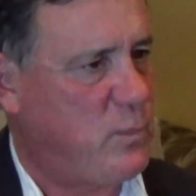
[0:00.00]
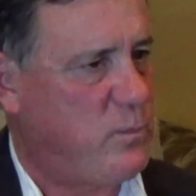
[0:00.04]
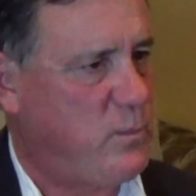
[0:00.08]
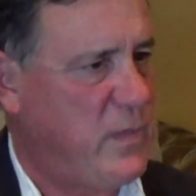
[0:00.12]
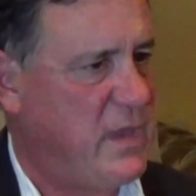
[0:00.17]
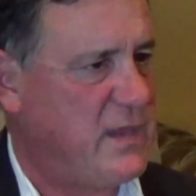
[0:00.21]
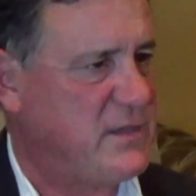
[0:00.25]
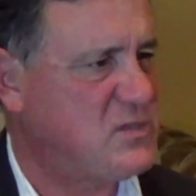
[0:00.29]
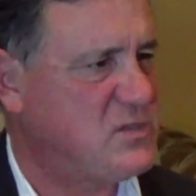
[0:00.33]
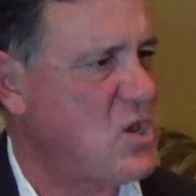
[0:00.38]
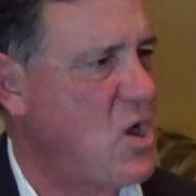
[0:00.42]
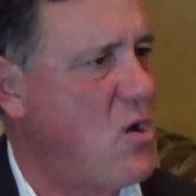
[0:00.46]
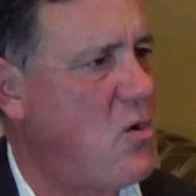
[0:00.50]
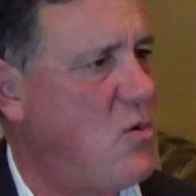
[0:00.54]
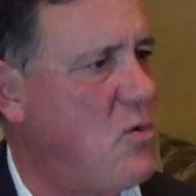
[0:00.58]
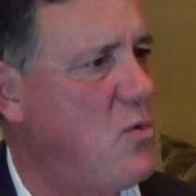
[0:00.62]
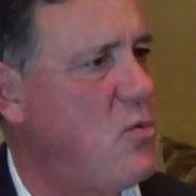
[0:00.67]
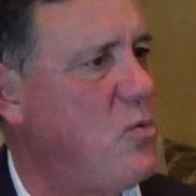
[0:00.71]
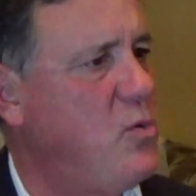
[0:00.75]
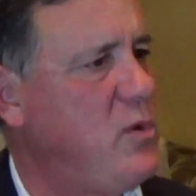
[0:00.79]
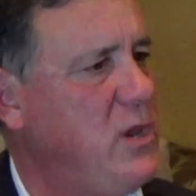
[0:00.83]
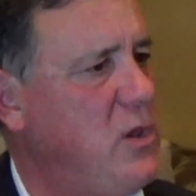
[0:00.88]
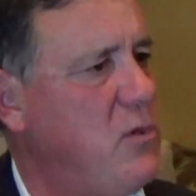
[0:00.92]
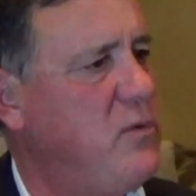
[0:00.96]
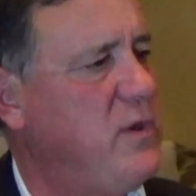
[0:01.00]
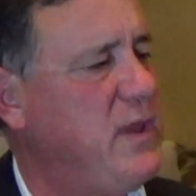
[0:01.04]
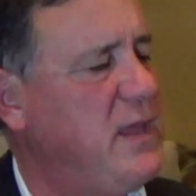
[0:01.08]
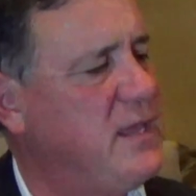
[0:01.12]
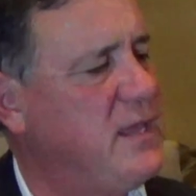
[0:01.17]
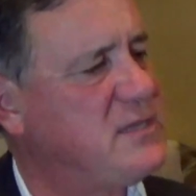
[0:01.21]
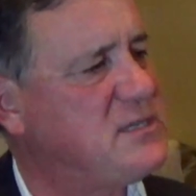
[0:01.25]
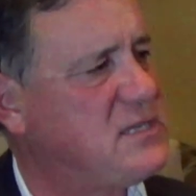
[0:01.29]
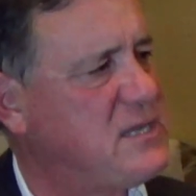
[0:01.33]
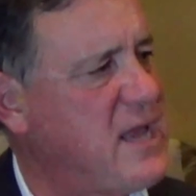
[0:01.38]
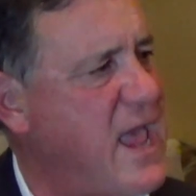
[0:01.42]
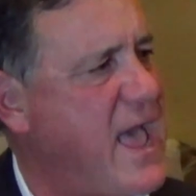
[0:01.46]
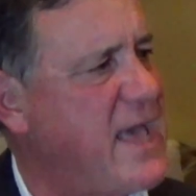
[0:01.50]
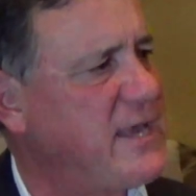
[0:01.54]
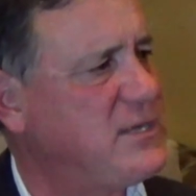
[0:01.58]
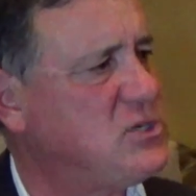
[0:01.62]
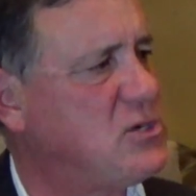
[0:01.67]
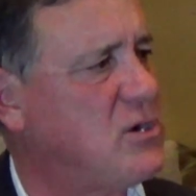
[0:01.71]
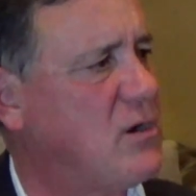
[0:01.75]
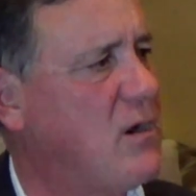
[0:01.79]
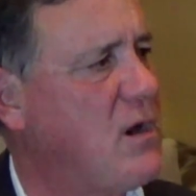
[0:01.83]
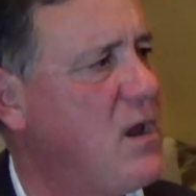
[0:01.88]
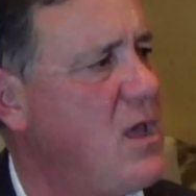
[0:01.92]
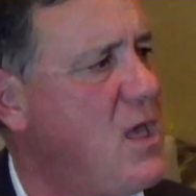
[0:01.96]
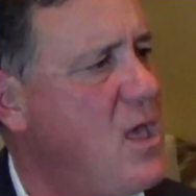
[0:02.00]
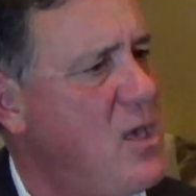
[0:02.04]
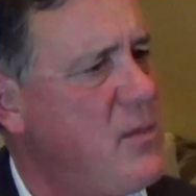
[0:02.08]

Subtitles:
its own unique stature.